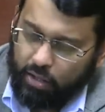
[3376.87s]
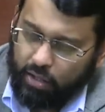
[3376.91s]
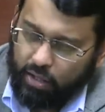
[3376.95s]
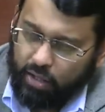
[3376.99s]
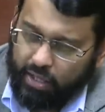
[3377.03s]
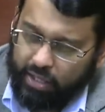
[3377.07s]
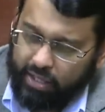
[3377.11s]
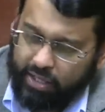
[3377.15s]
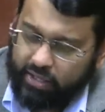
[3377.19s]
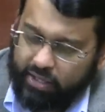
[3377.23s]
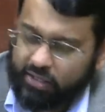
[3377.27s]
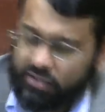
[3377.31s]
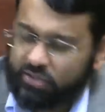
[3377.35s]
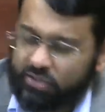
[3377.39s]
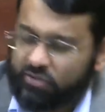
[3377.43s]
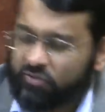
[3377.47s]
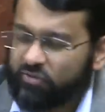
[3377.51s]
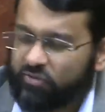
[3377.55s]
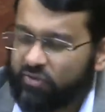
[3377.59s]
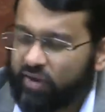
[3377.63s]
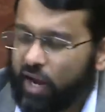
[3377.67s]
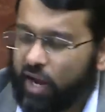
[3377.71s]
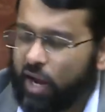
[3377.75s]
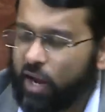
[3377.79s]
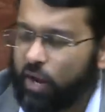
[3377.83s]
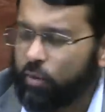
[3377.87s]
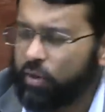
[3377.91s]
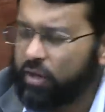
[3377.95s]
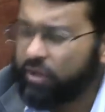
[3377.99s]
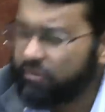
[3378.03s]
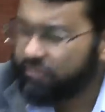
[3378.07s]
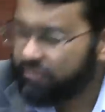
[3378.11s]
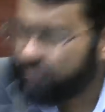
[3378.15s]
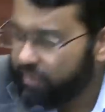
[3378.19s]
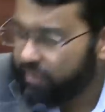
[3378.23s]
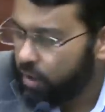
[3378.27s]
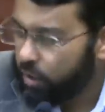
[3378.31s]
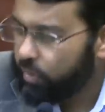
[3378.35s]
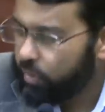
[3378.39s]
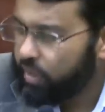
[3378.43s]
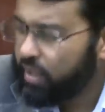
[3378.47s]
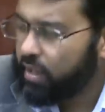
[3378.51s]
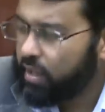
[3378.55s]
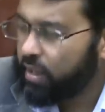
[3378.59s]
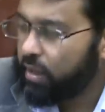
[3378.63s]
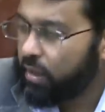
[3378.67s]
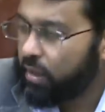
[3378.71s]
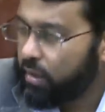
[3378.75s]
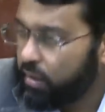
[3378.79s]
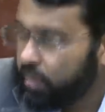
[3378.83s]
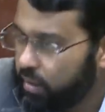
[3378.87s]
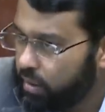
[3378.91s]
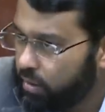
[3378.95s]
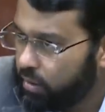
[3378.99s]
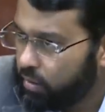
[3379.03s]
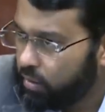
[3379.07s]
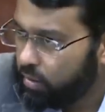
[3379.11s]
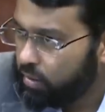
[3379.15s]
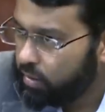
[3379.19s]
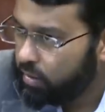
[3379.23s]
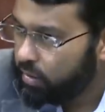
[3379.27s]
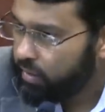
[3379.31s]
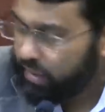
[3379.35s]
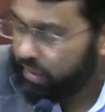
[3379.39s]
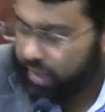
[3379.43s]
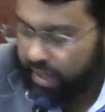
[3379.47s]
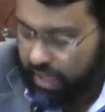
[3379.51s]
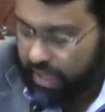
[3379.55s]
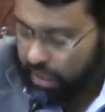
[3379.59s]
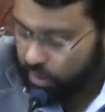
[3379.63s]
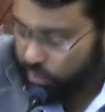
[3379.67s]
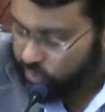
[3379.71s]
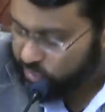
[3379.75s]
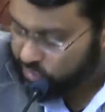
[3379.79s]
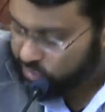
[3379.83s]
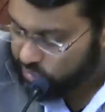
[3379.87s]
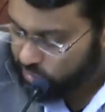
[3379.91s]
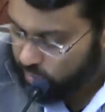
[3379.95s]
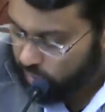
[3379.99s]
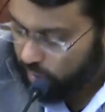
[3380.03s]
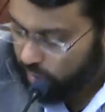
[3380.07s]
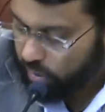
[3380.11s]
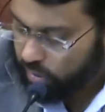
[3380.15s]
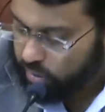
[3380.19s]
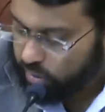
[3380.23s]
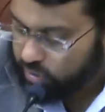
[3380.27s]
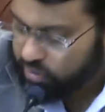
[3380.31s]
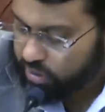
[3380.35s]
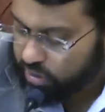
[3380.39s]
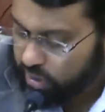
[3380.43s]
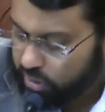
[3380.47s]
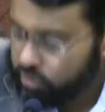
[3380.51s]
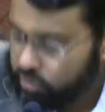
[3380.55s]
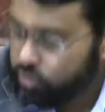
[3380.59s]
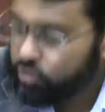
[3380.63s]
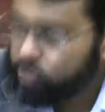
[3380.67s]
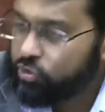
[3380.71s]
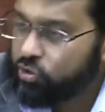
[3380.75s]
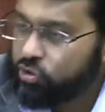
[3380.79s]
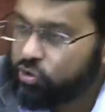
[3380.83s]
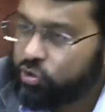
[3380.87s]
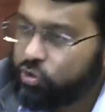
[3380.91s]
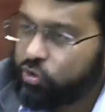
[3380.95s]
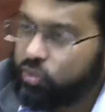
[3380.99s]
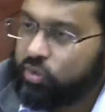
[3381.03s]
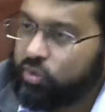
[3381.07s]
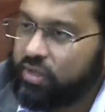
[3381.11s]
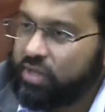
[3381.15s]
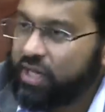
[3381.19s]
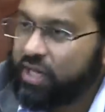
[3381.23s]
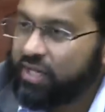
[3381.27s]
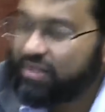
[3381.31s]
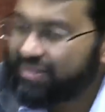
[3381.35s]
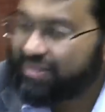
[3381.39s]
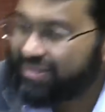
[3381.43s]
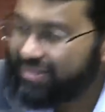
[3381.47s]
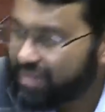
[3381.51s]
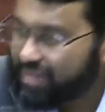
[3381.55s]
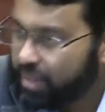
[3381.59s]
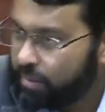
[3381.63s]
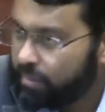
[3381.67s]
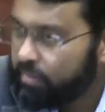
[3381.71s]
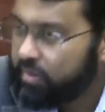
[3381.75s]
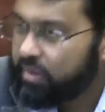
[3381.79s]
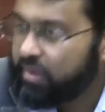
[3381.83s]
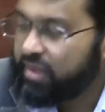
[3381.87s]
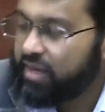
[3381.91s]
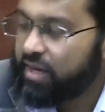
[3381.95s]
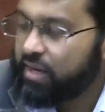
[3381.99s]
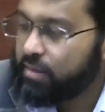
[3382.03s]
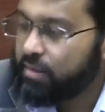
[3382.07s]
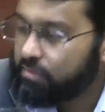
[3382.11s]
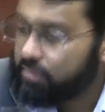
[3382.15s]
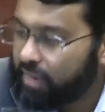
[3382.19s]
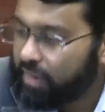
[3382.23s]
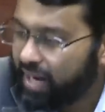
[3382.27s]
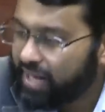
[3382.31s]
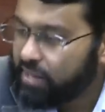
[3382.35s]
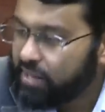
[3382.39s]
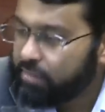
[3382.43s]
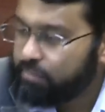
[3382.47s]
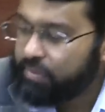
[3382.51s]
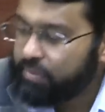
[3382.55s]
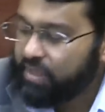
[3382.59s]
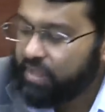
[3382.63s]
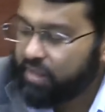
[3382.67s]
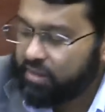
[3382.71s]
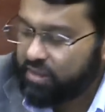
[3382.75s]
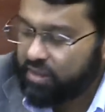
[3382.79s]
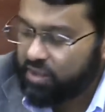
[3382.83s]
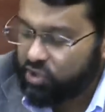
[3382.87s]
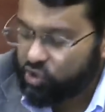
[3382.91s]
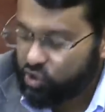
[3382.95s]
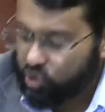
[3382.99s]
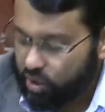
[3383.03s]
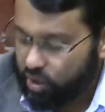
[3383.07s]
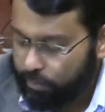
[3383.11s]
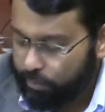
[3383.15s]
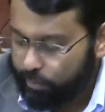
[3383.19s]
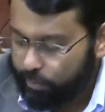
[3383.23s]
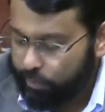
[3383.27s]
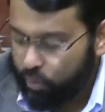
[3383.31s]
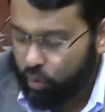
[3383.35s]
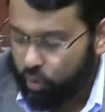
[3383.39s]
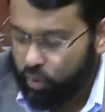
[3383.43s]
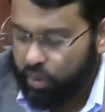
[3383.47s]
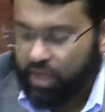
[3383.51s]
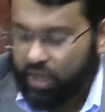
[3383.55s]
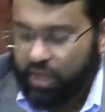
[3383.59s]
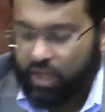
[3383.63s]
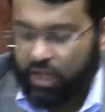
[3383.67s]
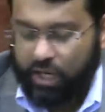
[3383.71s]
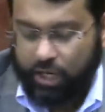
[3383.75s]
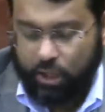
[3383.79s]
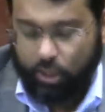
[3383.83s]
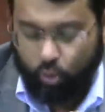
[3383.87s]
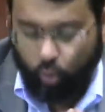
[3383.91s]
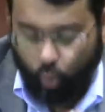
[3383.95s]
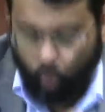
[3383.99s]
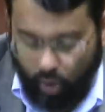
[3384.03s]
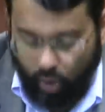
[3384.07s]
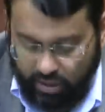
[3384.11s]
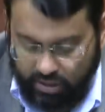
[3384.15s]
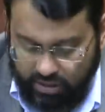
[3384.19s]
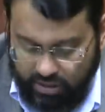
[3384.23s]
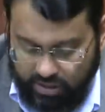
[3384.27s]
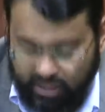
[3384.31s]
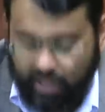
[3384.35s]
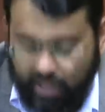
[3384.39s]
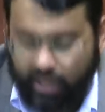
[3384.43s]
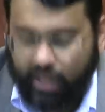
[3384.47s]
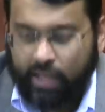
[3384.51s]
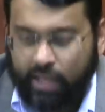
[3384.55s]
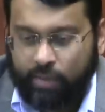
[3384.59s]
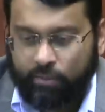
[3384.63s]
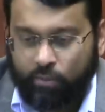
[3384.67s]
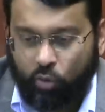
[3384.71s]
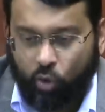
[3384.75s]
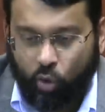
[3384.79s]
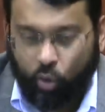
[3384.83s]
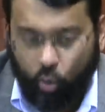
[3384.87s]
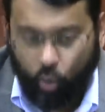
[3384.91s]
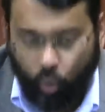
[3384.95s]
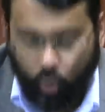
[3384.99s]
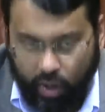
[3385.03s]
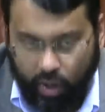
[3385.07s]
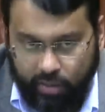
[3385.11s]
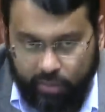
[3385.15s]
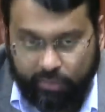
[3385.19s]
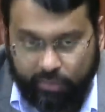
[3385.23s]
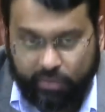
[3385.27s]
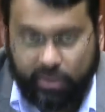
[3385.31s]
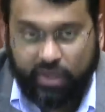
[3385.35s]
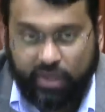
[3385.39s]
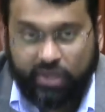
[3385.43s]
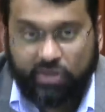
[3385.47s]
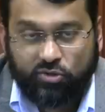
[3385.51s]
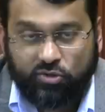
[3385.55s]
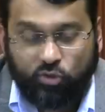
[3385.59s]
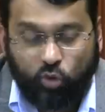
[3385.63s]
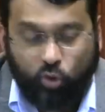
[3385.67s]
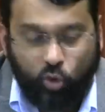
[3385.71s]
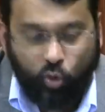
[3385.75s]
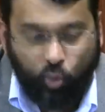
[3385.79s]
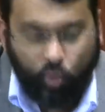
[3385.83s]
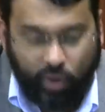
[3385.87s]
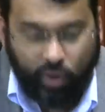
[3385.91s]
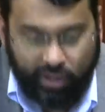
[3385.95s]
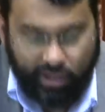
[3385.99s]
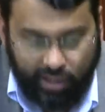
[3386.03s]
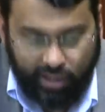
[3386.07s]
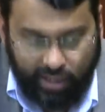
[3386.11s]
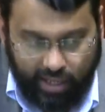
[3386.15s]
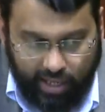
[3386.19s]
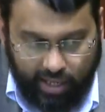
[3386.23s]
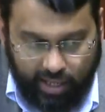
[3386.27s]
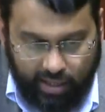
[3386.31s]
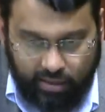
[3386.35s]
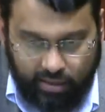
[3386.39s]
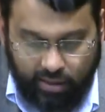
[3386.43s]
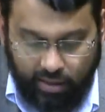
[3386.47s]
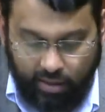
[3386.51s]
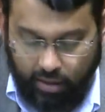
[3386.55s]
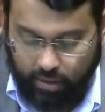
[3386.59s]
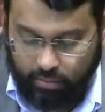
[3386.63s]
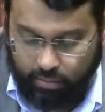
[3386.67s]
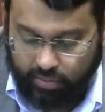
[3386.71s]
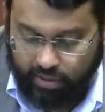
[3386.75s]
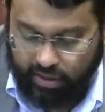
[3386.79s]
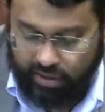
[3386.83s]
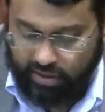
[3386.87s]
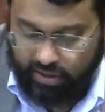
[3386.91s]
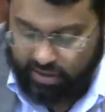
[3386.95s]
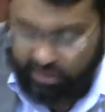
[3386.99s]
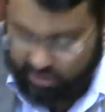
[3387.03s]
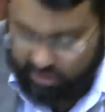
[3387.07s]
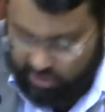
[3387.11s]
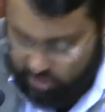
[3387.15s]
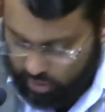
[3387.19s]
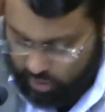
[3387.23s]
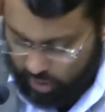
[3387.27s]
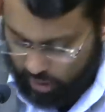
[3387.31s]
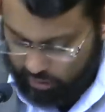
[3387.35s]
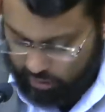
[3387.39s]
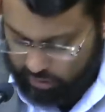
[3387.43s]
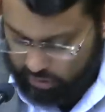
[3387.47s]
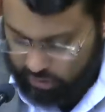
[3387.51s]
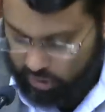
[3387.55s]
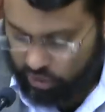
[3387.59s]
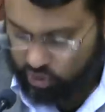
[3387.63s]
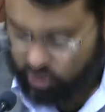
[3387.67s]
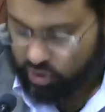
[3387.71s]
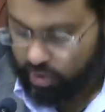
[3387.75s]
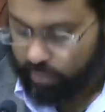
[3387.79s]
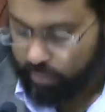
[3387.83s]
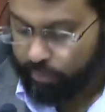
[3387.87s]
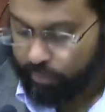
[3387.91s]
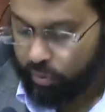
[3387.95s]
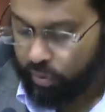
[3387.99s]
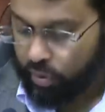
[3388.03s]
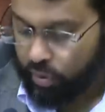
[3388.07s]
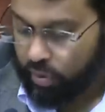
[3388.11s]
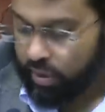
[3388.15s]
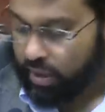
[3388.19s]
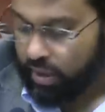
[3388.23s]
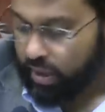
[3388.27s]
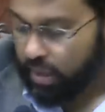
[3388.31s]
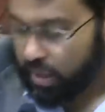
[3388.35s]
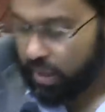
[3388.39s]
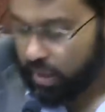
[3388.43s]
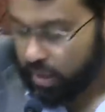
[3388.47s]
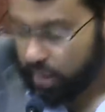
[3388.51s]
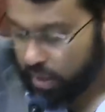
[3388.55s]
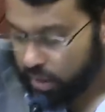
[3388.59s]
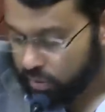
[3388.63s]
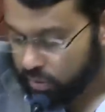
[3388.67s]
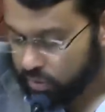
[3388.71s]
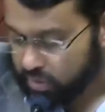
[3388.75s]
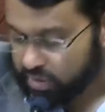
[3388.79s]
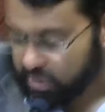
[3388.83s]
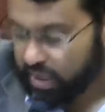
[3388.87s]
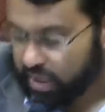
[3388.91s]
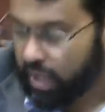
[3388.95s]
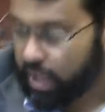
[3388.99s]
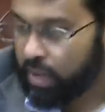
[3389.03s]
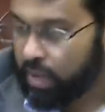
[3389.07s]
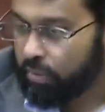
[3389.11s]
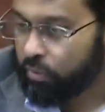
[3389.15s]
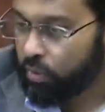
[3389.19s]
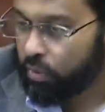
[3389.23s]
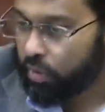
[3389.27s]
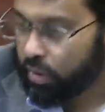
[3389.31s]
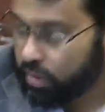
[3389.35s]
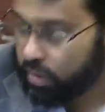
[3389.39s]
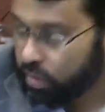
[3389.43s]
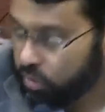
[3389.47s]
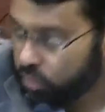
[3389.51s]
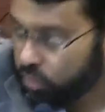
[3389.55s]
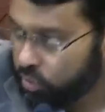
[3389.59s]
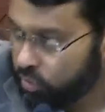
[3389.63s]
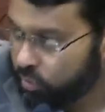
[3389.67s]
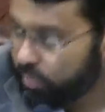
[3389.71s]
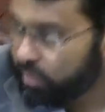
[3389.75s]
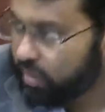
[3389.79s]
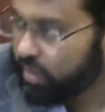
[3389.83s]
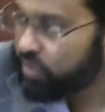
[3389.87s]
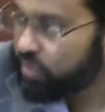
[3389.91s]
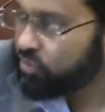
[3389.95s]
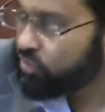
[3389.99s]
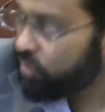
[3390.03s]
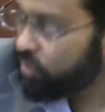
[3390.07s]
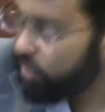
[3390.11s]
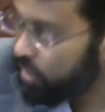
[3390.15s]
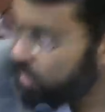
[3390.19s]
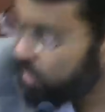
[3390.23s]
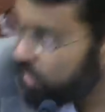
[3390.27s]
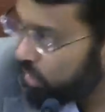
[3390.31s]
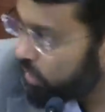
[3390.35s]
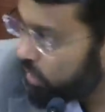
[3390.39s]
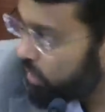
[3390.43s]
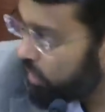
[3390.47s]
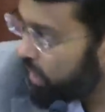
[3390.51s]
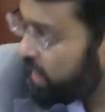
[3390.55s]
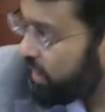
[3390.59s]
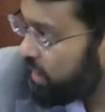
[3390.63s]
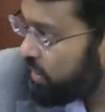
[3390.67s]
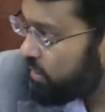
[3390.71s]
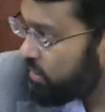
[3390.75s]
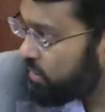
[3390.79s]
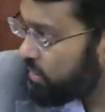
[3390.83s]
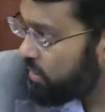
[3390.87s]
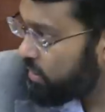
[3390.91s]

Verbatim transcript: it is very, very clear that our scholars understood that something might be tashabbuh in one time or one place or one land, but it is not tashabbuh in another time or another place or another land.